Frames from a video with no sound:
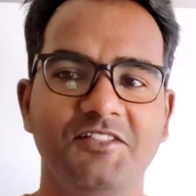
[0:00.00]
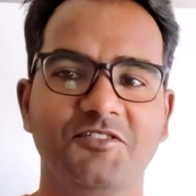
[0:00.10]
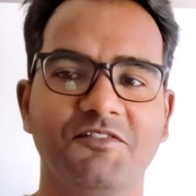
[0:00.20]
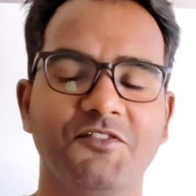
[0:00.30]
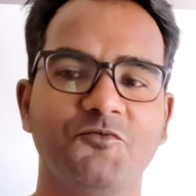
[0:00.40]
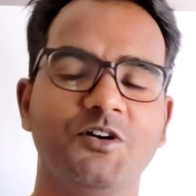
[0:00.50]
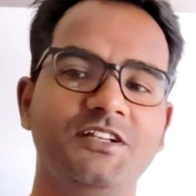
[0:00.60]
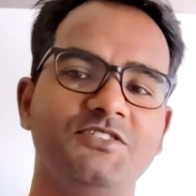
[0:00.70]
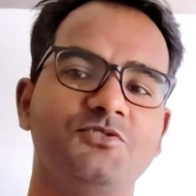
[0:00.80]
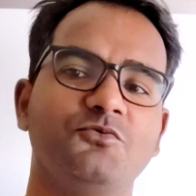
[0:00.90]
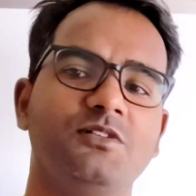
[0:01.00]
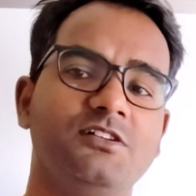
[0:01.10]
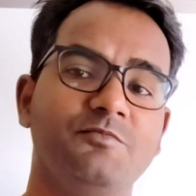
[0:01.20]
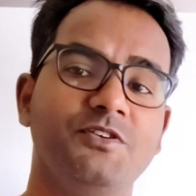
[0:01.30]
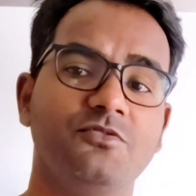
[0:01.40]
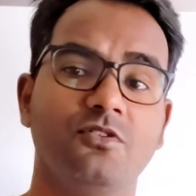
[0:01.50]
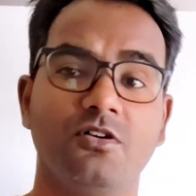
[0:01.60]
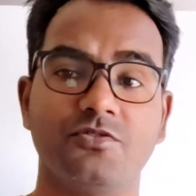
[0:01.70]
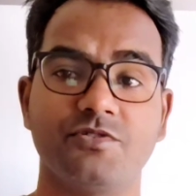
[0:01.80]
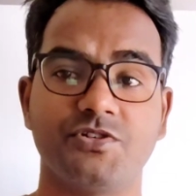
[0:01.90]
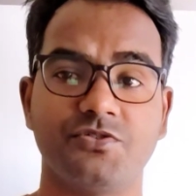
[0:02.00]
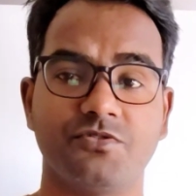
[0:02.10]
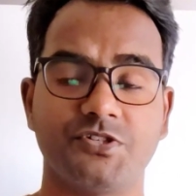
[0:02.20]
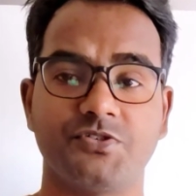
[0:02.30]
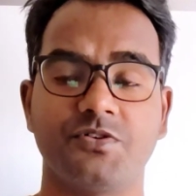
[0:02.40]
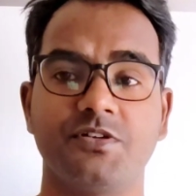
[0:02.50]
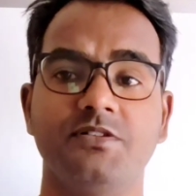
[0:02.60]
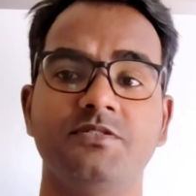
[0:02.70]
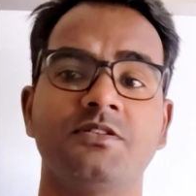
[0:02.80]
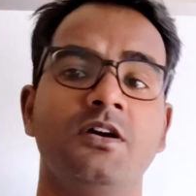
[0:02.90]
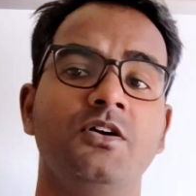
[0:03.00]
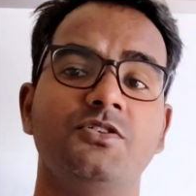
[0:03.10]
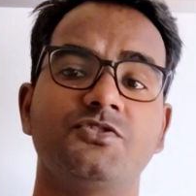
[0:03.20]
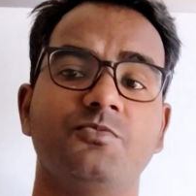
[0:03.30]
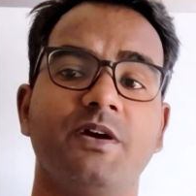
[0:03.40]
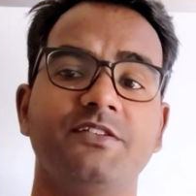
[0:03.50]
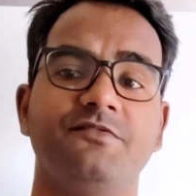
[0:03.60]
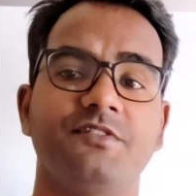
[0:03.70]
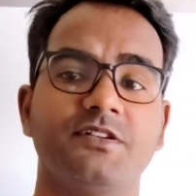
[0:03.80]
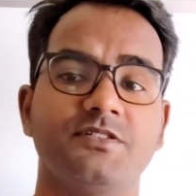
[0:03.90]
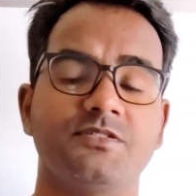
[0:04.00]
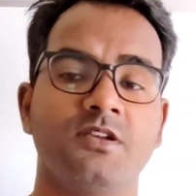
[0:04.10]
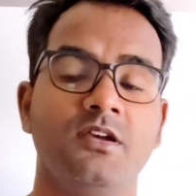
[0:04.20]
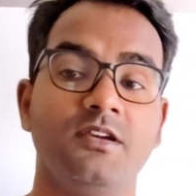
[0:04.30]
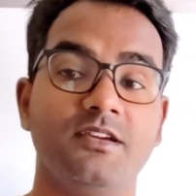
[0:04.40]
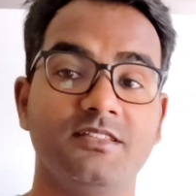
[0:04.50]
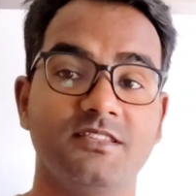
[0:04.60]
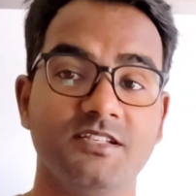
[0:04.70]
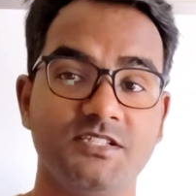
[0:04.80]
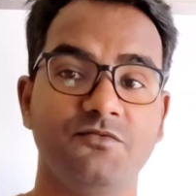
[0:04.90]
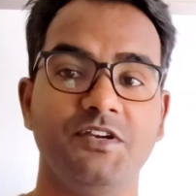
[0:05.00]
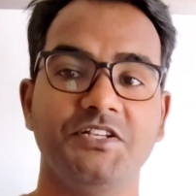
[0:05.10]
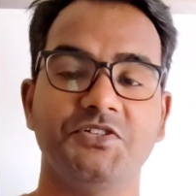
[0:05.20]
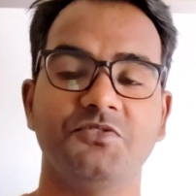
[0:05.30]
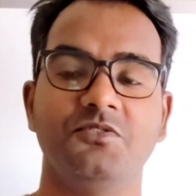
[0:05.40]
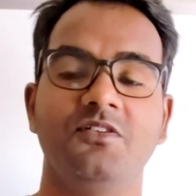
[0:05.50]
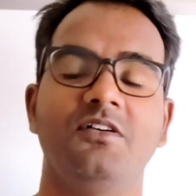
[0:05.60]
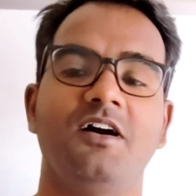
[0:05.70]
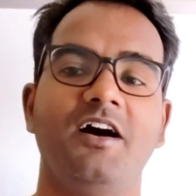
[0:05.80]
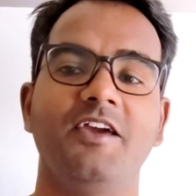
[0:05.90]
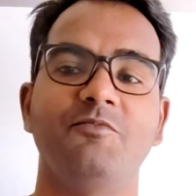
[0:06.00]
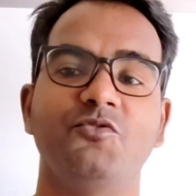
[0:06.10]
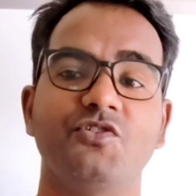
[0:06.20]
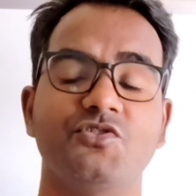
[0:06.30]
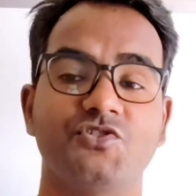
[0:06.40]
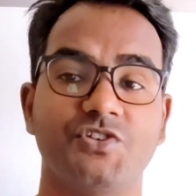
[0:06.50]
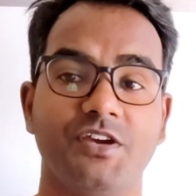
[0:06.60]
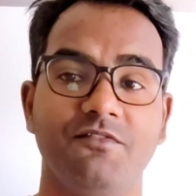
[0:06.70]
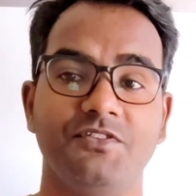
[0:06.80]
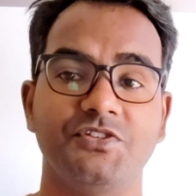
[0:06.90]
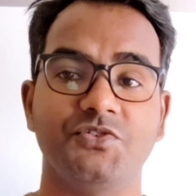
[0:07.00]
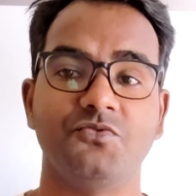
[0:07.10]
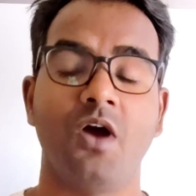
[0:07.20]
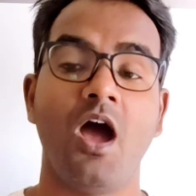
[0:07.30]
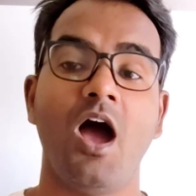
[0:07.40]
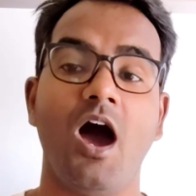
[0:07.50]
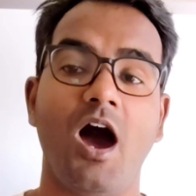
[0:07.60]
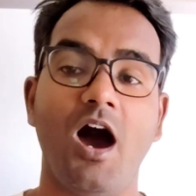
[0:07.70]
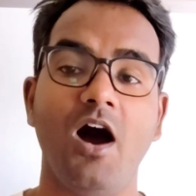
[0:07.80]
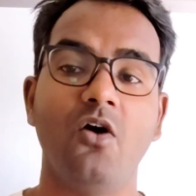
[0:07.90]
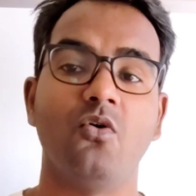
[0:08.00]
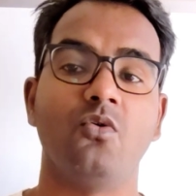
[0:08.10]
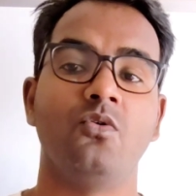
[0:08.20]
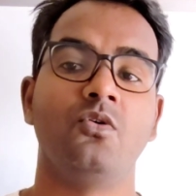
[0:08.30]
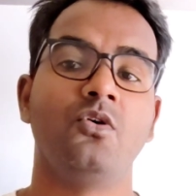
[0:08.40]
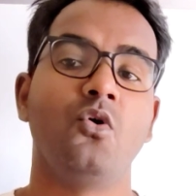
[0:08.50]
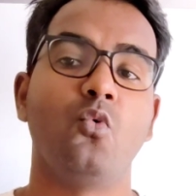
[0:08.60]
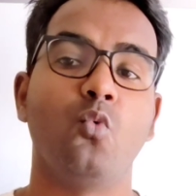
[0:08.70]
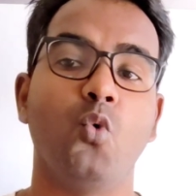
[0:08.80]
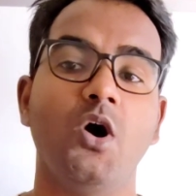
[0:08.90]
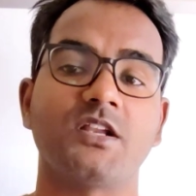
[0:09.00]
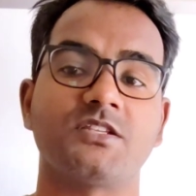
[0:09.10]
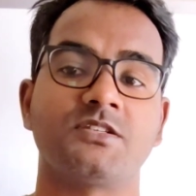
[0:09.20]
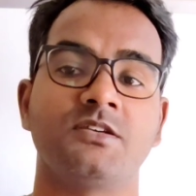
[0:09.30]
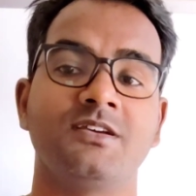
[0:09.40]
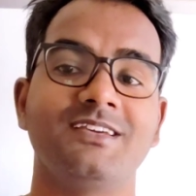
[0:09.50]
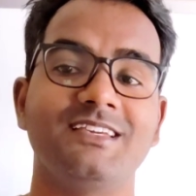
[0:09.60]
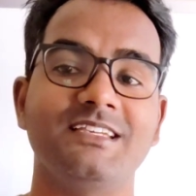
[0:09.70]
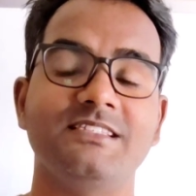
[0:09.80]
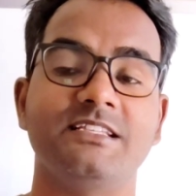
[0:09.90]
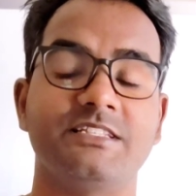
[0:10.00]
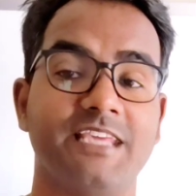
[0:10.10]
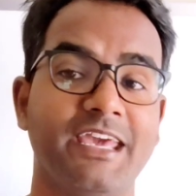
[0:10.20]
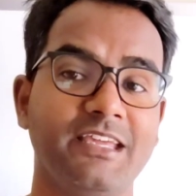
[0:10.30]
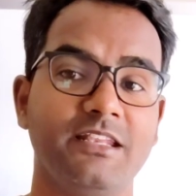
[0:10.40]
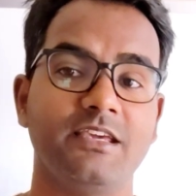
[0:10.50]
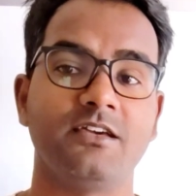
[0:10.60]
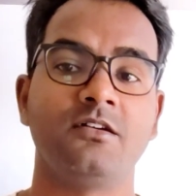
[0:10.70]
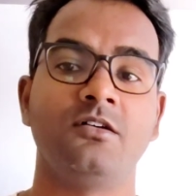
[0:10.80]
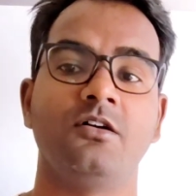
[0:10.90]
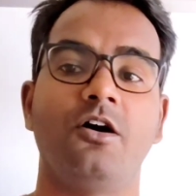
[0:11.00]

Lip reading: Hello everyone, so welcome you all to Ashok Tutorials. So my dear friends, in this video I am going to share with you what is the technique